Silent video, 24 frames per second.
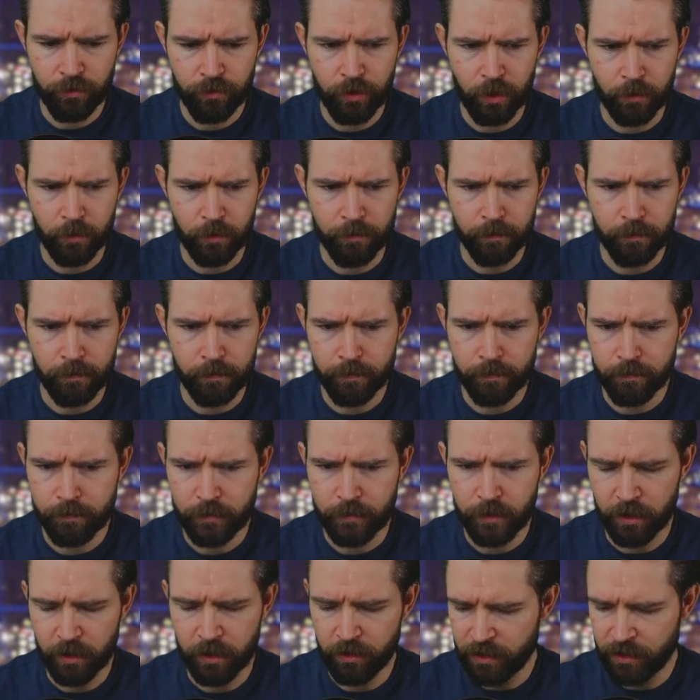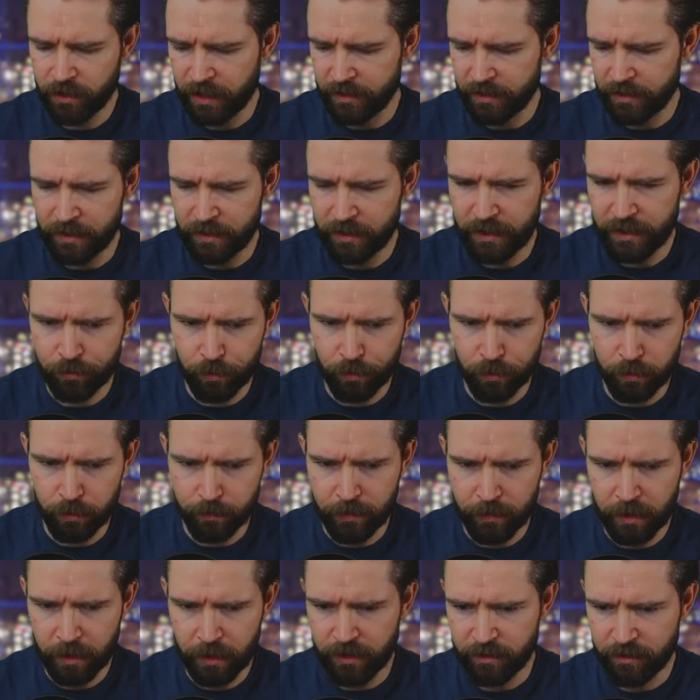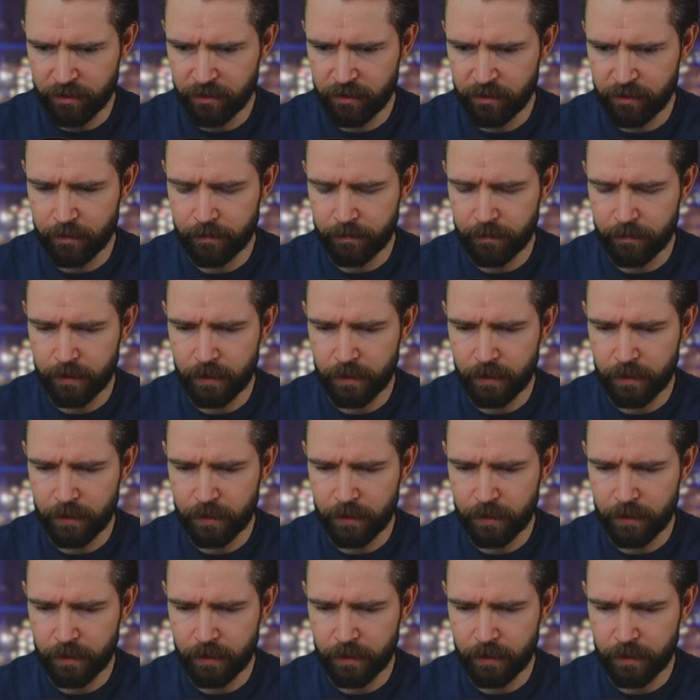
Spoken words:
2, because that is the next one up the list.